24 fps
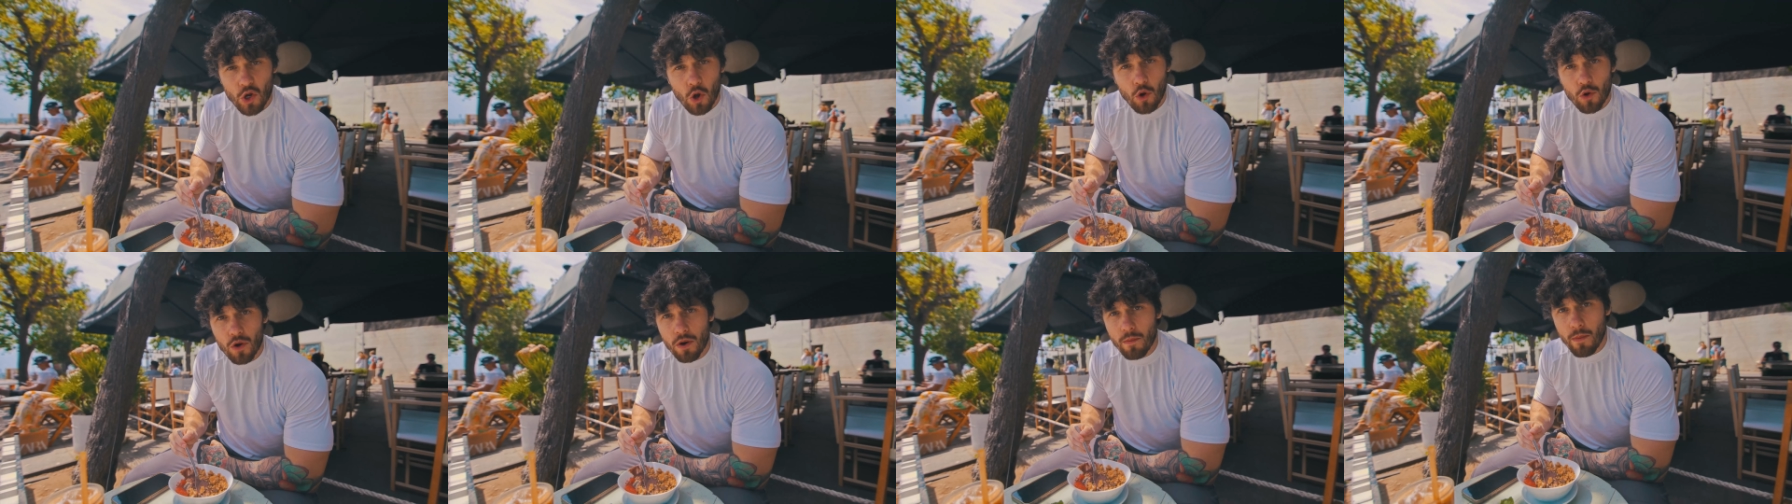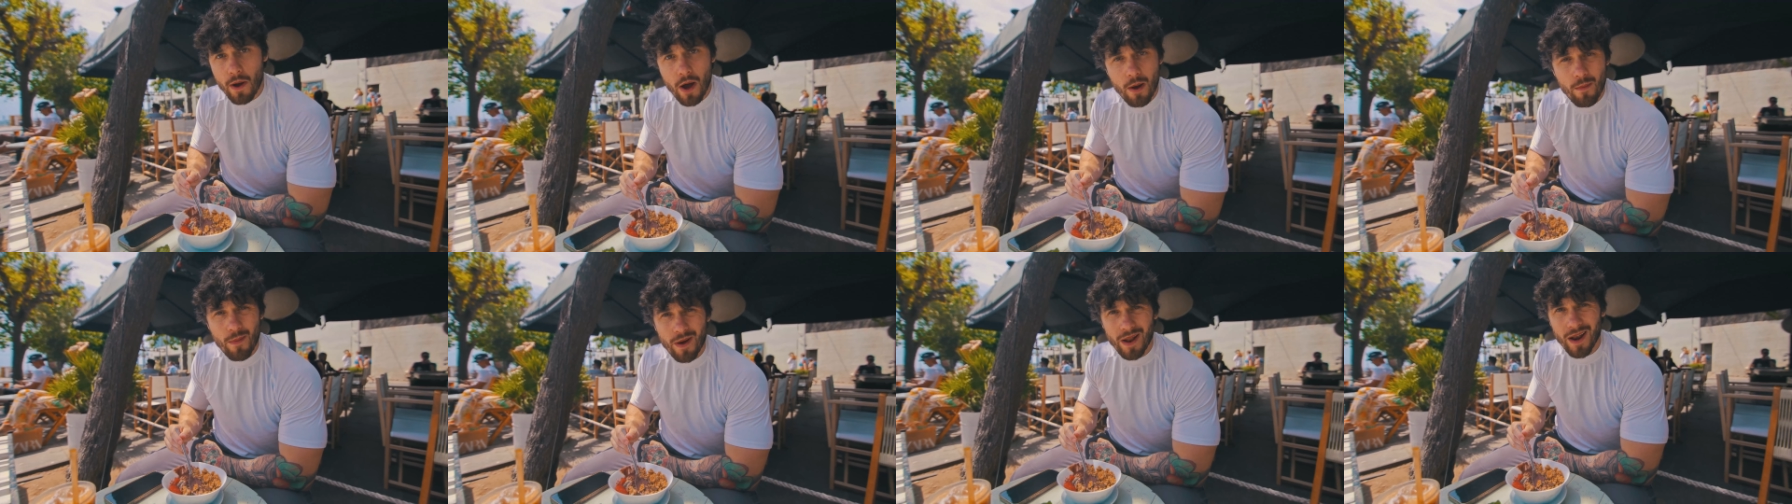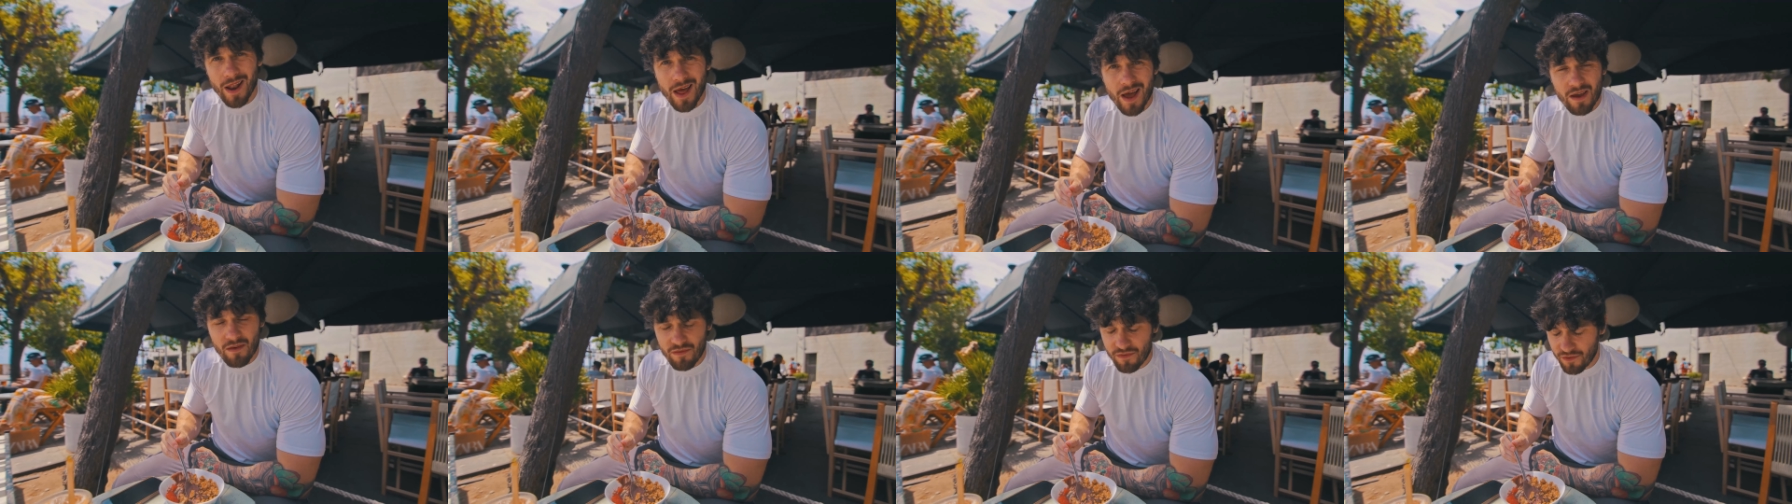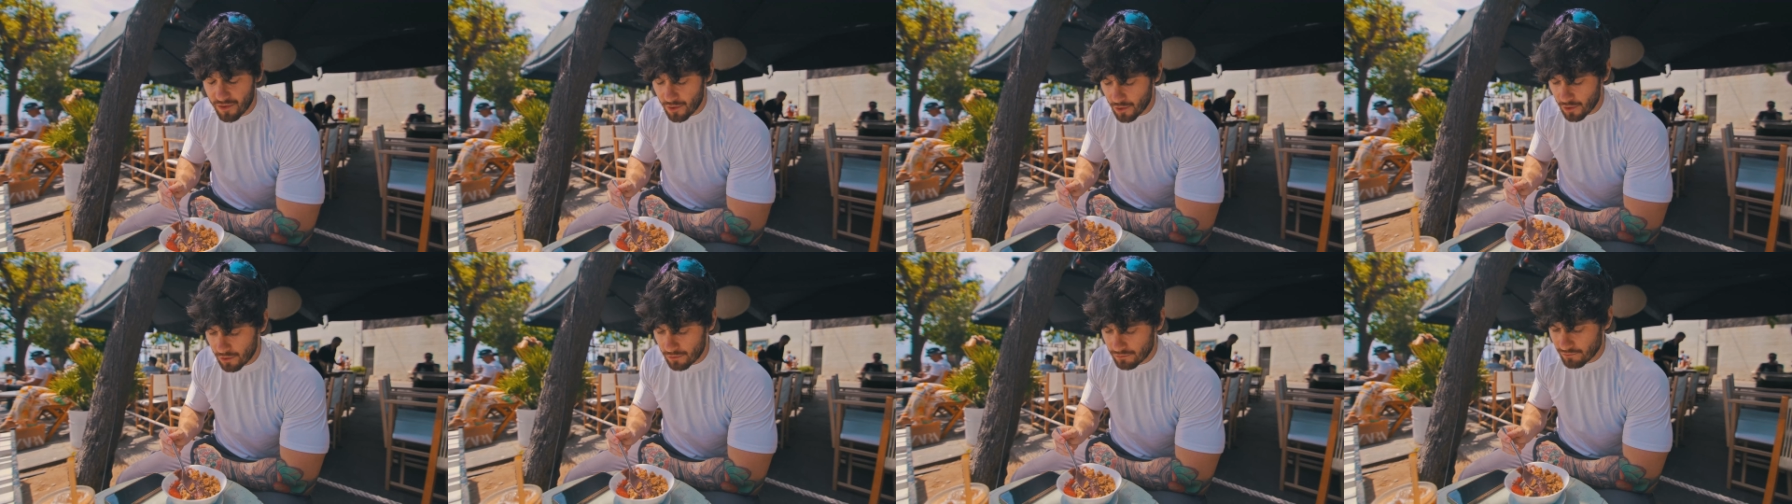going about my life,
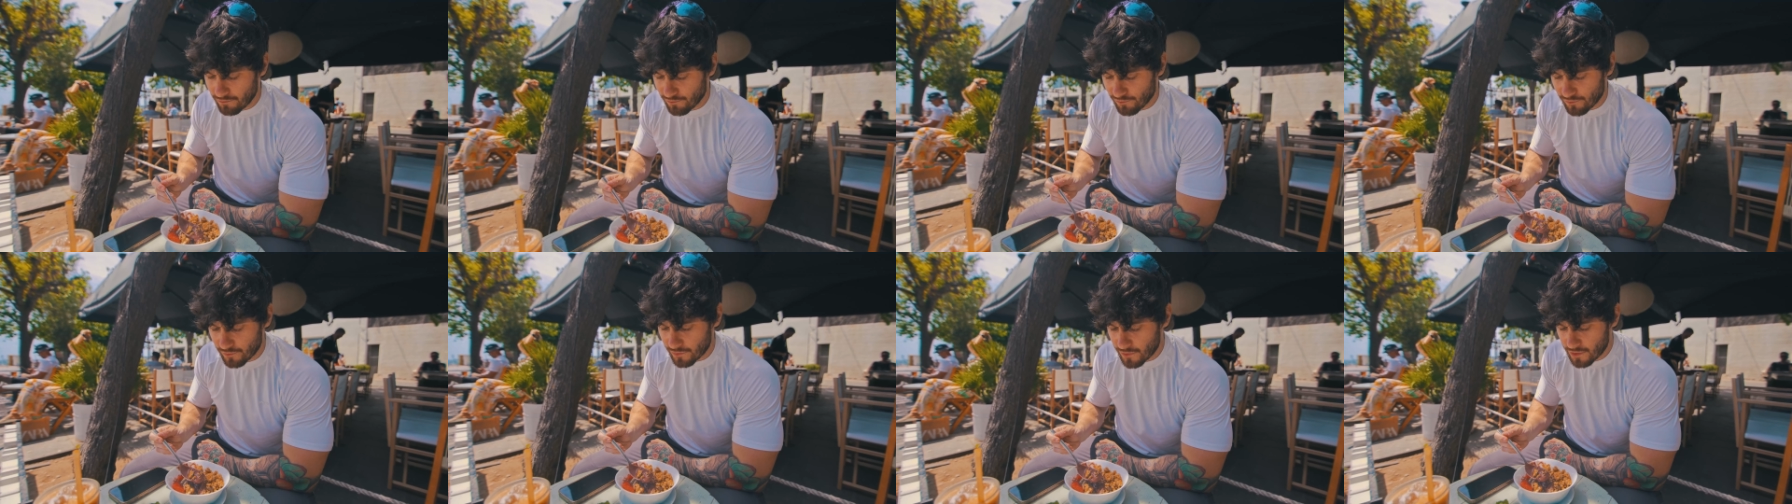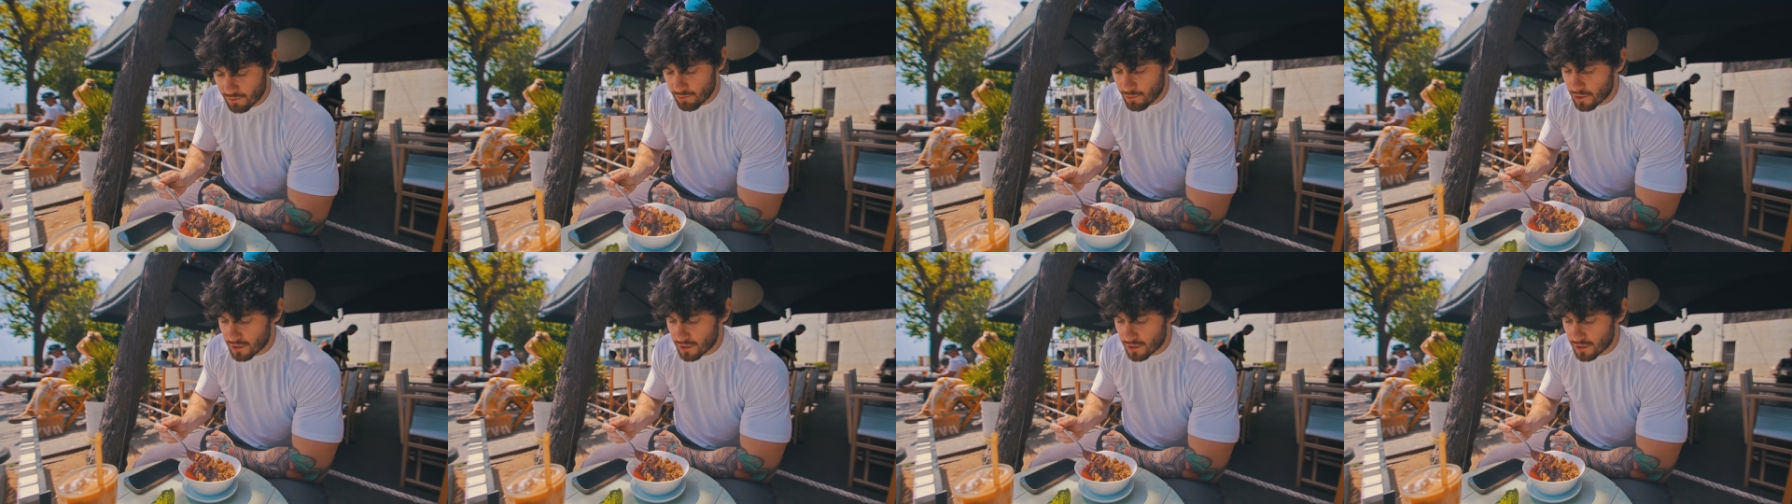you know.